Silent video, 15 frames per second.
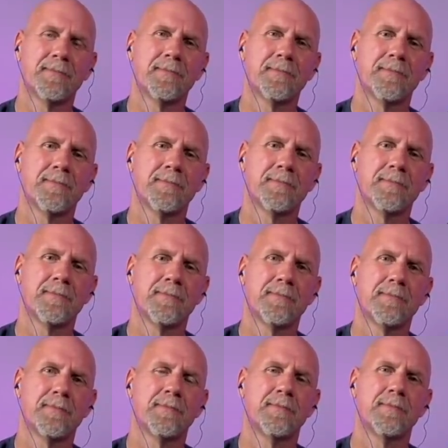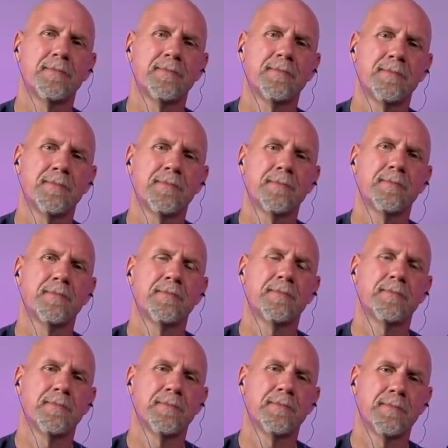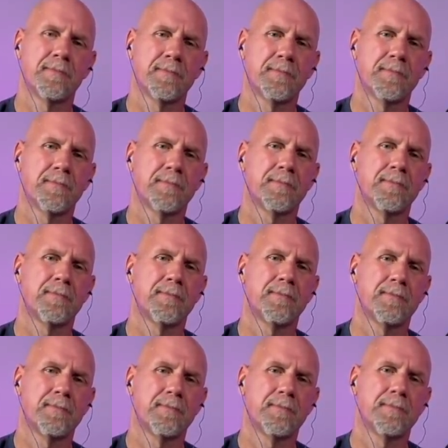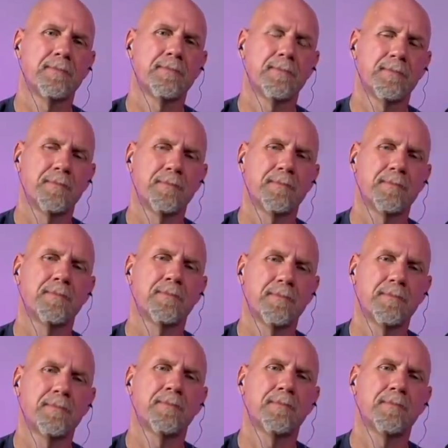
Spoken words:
This person isn't speaking.